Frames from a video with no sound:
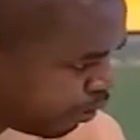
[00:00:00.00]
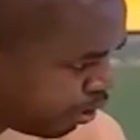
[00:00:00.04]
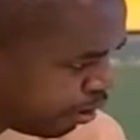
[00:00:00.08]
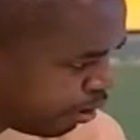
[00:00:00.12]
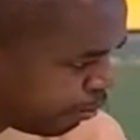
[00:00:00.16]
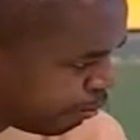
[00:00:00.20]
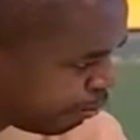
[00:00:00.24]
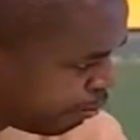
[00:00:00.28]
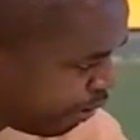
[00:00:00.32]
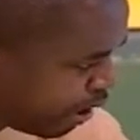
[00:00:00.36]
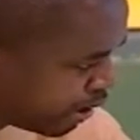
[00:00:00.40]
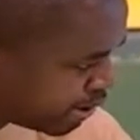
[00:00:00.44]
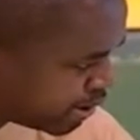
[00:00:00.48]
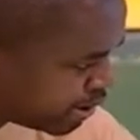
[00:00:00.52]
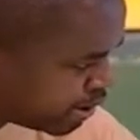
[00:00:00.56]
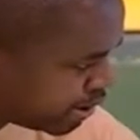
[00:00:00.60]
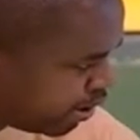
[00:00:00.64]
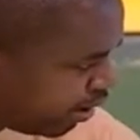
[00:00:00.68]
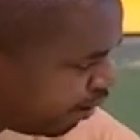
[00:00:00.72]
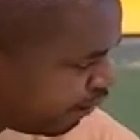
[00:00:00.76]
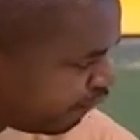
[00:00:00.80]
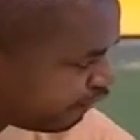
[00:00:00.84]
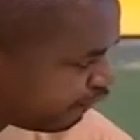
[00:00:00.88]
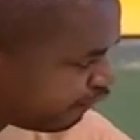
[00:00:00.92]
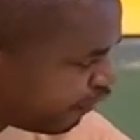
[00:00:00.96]

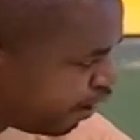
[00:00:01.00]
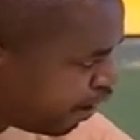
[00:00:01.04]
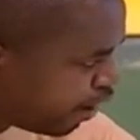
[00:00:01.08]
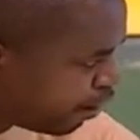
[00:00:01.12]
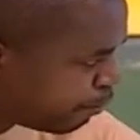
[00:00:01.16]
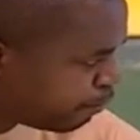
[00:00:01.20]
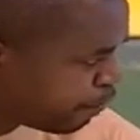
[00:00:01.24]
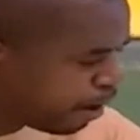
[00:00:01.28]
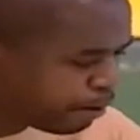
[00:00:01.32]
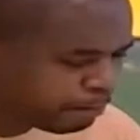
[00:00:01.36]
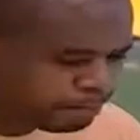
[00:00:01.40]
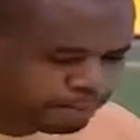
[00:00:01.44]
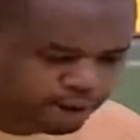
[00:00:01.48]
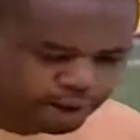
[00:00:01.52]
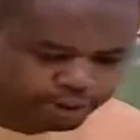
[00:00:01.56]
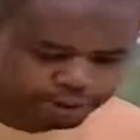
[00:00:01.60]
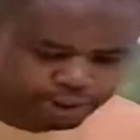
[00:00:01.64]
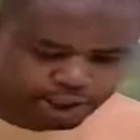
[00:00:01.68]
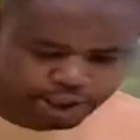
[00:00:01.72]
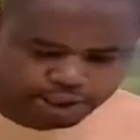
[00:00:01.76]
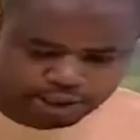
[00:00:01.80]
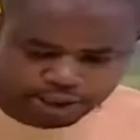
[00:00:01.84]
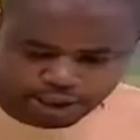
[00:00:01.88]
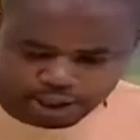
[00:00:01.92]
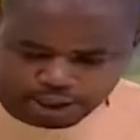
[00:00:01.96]
myself and my brother
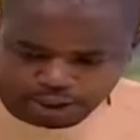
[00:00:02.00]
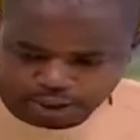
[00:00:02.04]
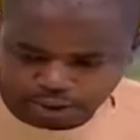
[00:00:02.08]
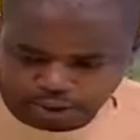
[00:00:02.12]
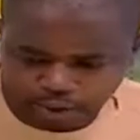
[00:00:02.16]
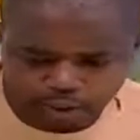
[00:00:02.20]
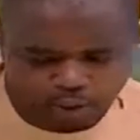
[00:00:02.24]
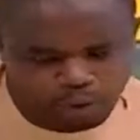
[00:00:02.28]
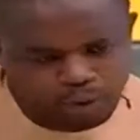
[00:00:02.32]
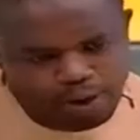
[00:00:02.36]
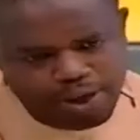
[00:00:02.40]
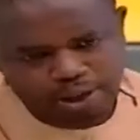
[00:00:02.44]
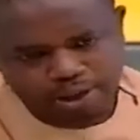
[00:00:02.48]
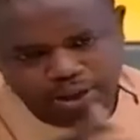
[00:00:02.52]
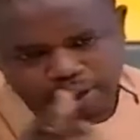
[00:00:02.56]
here, or any